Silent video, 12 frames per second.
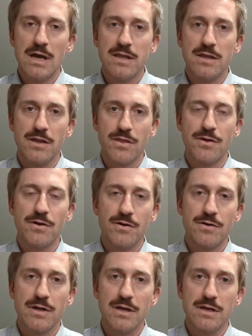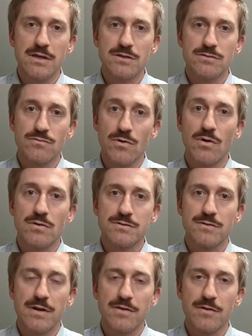And then the third is roles, right?